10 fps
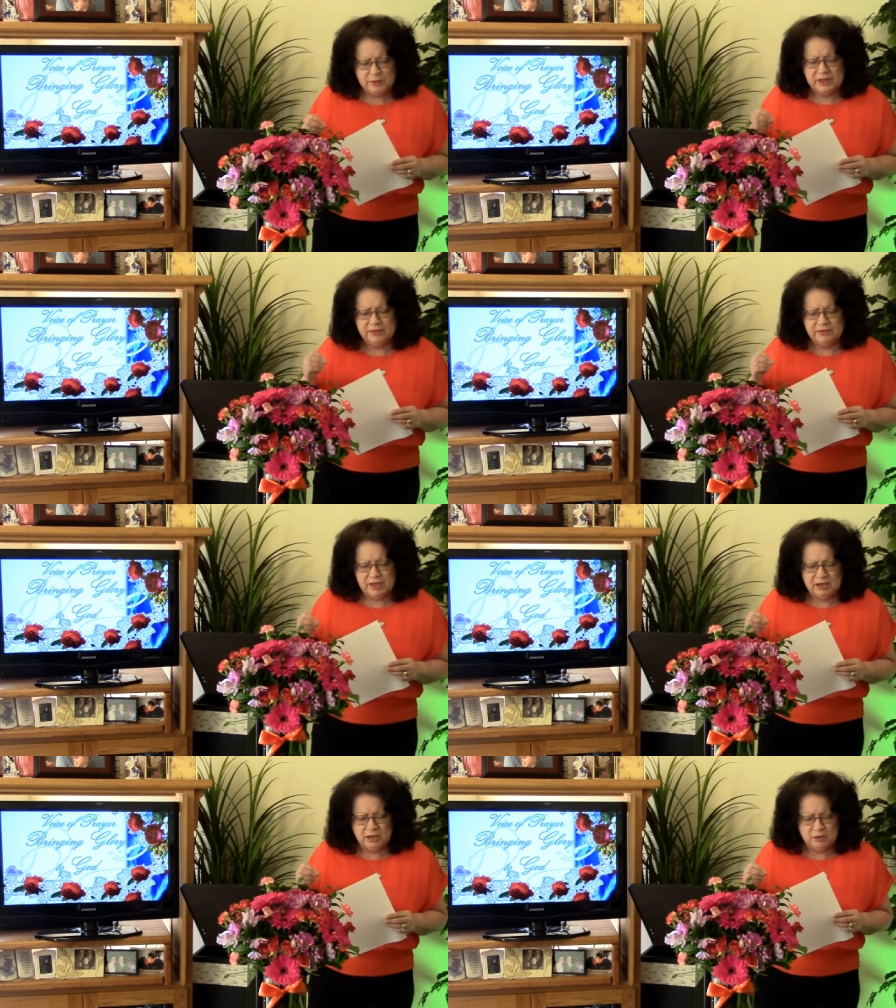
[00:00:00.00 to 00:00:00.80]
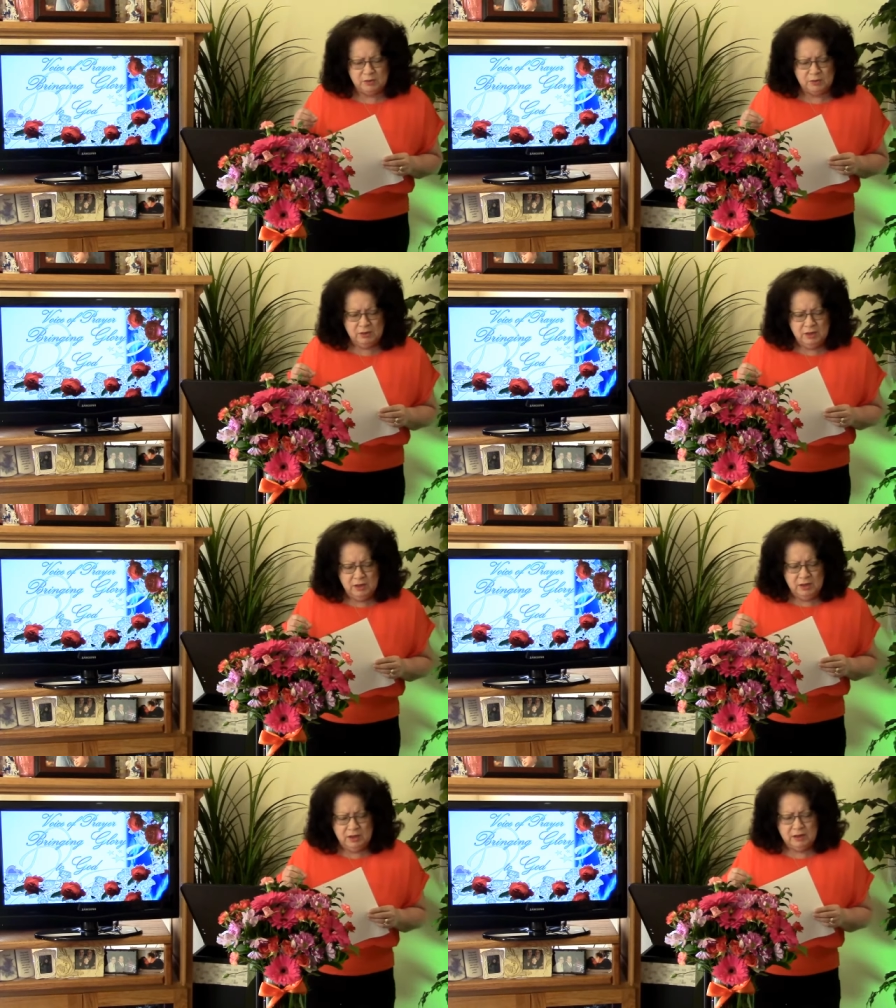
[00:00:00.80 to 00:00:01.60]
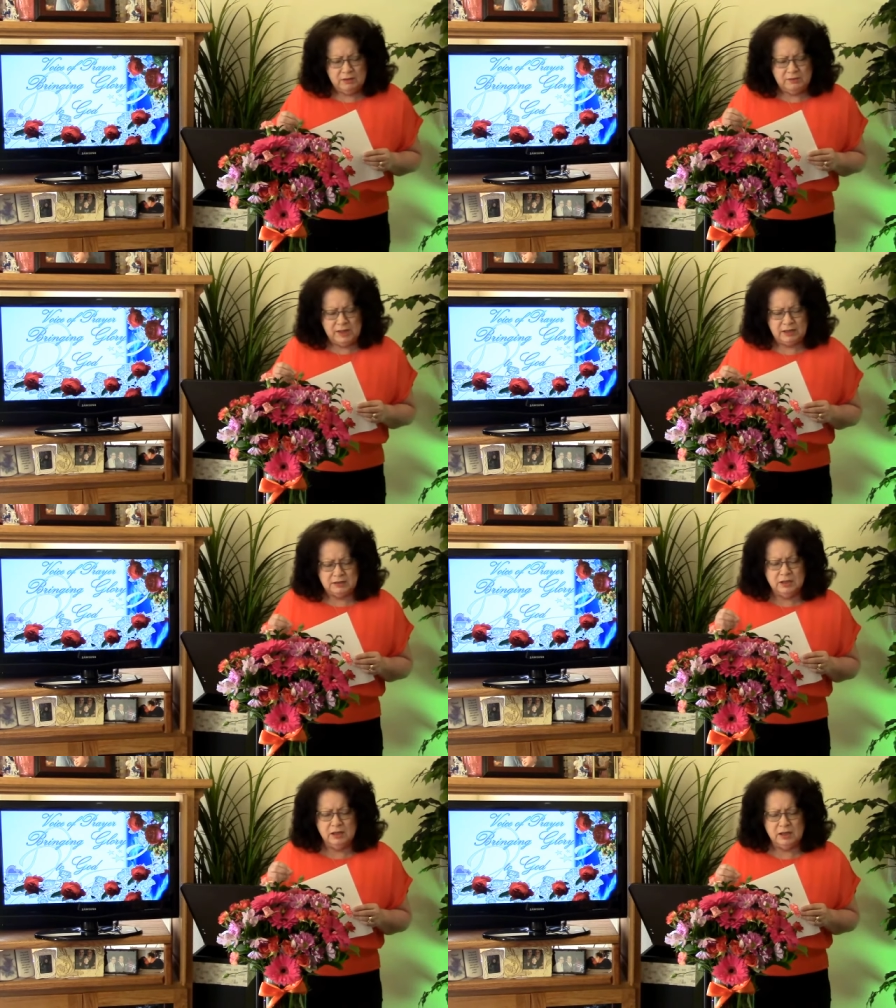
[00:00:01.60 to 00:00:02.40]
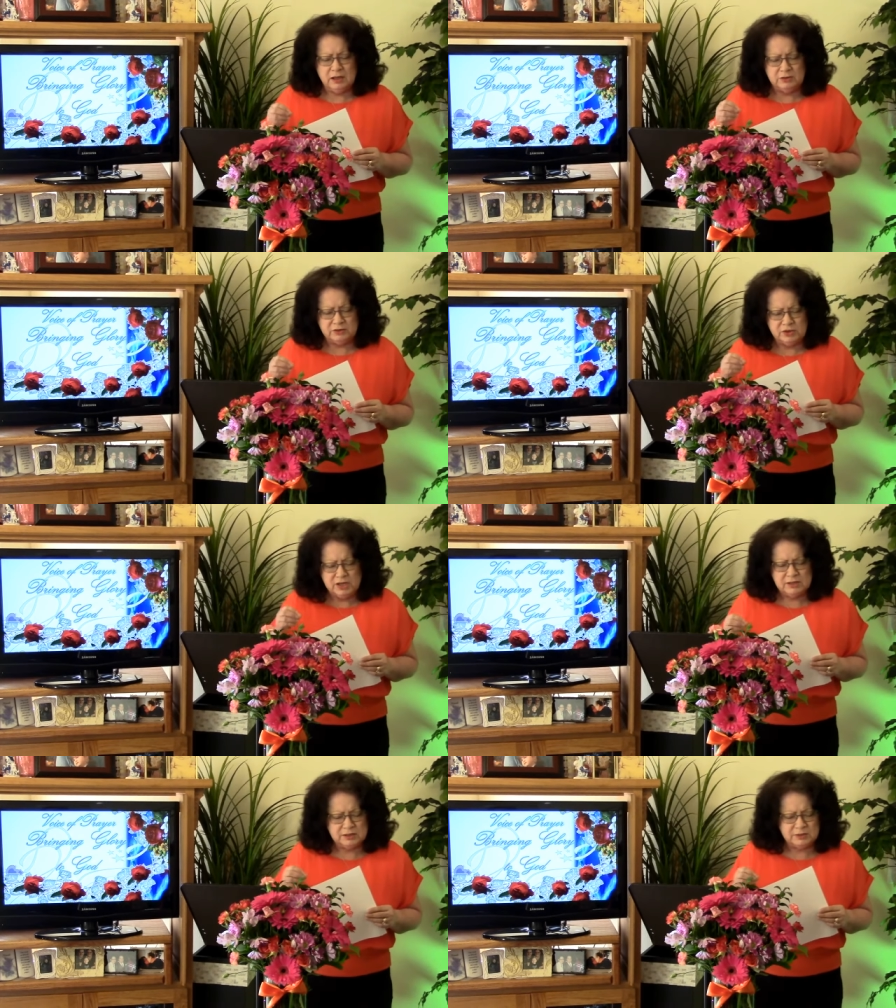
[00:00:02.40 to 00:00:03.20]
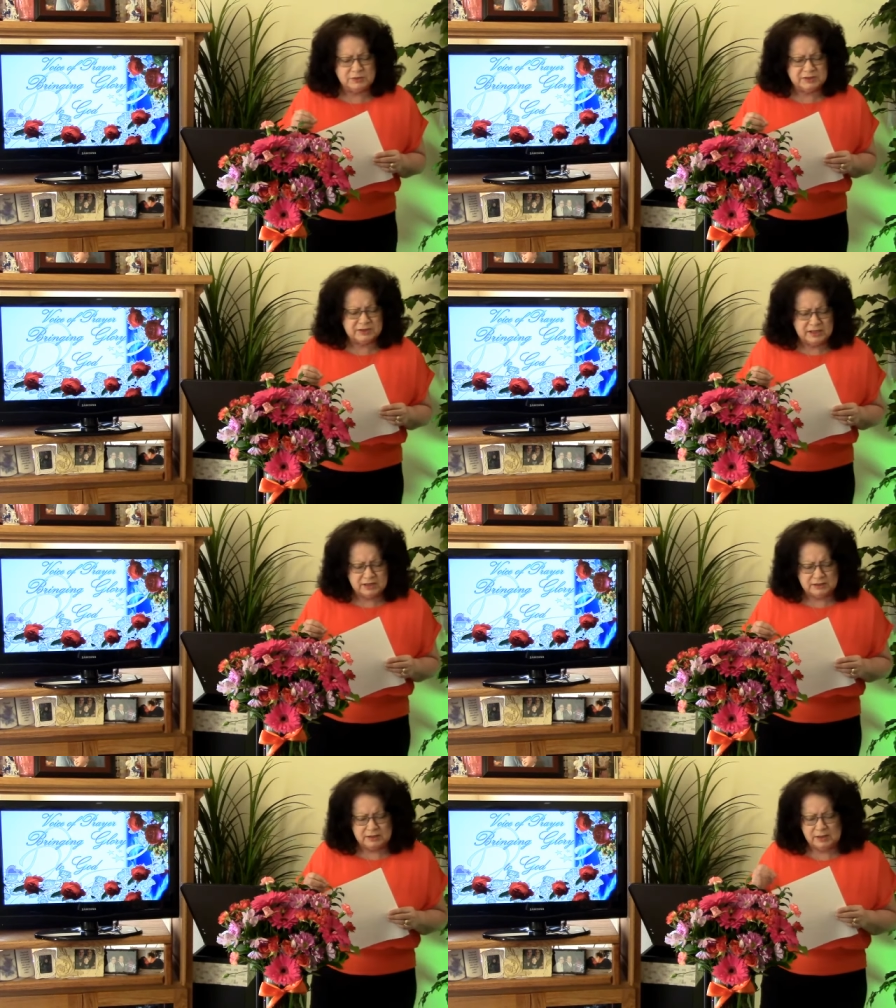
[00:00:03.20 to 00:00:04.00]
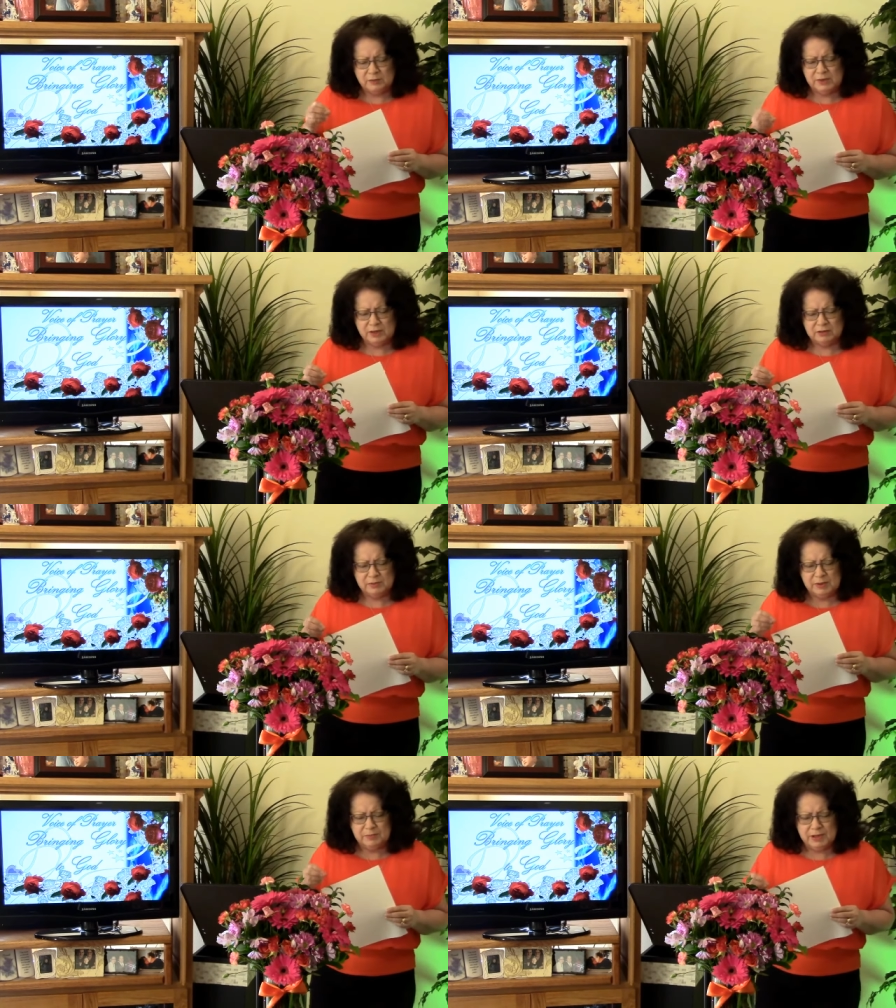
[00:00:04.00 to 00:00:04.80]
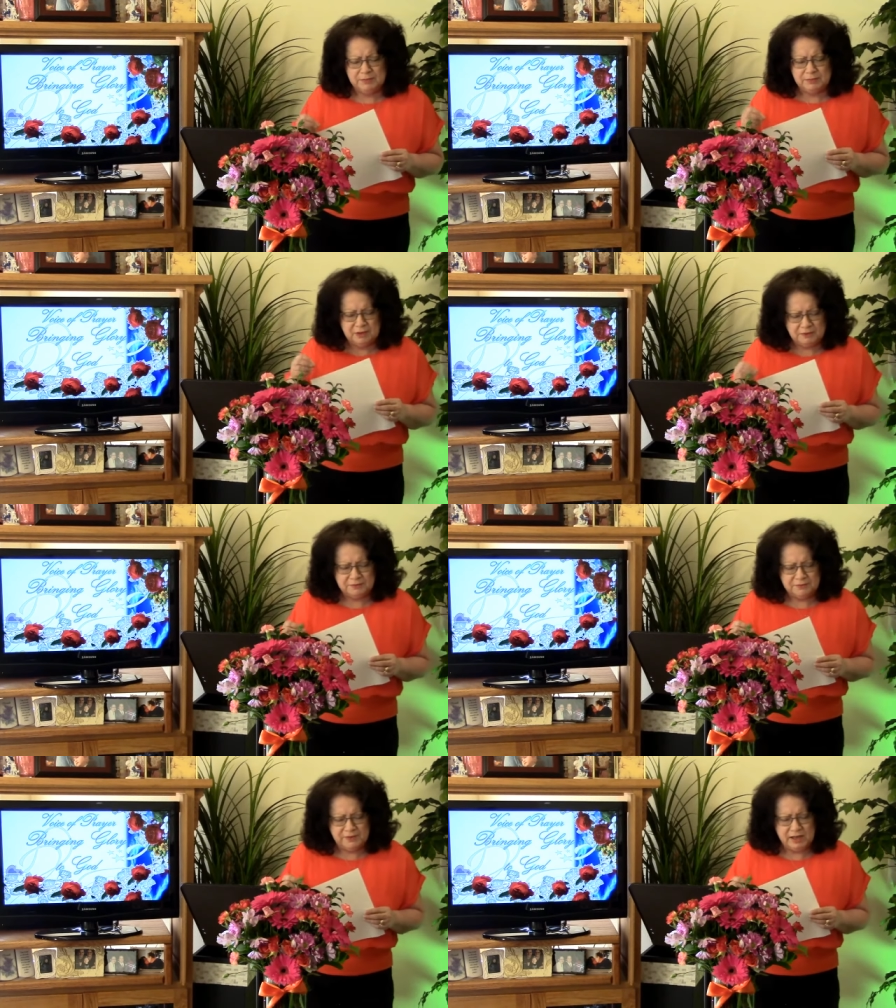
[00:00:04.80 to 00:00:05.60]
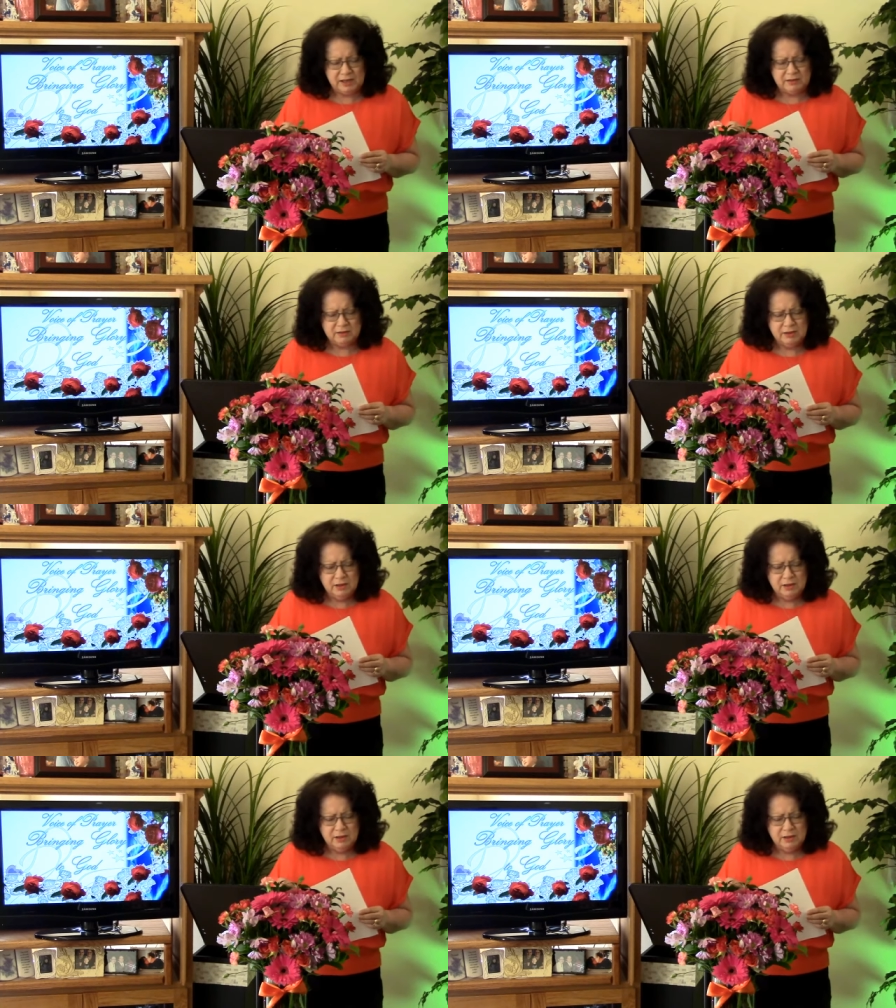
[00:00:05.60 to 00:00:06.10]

We thank you uh, that uh, Jesus was sent and that we are to be people of faith.